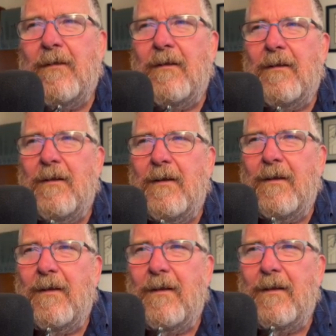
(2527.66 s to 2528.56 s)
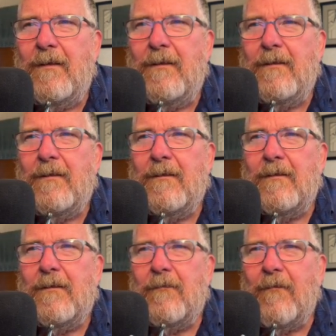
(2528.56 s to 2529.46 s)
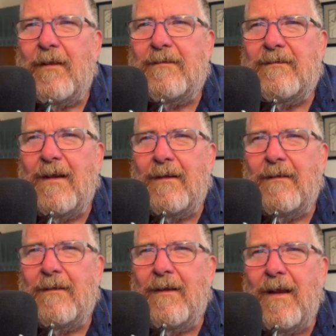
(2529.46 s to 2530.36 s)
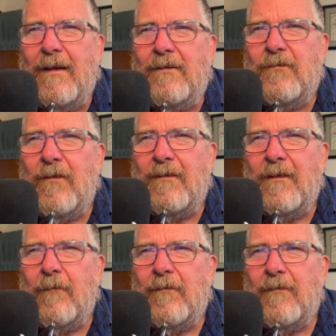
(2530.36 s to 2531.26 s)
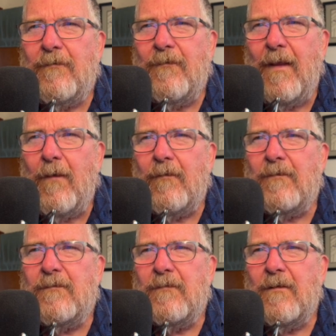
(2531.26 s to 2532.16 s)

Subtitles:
and going to erase that little edge right there with the flowers.